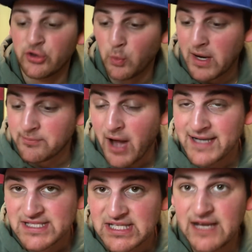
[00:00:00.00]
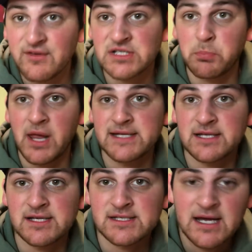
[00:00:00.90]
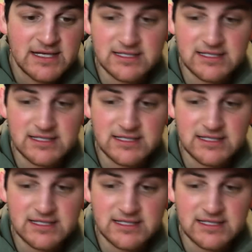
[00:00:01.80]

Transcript: or the way Brad Stevens plays us.